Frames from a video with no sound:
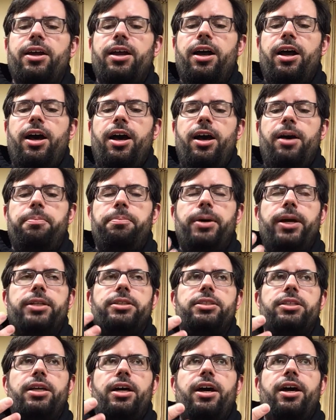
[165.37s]

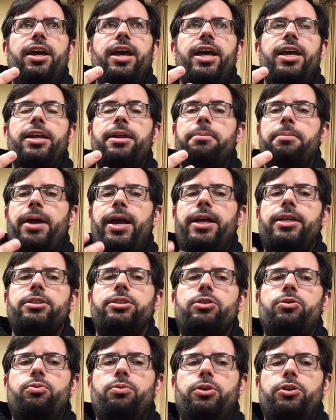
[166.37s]
But any mask
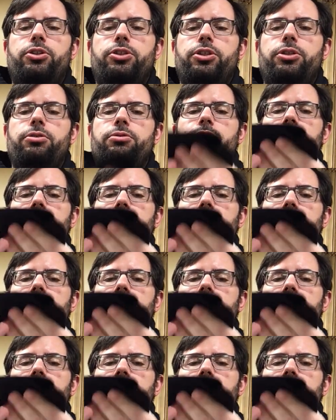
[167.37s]
will do.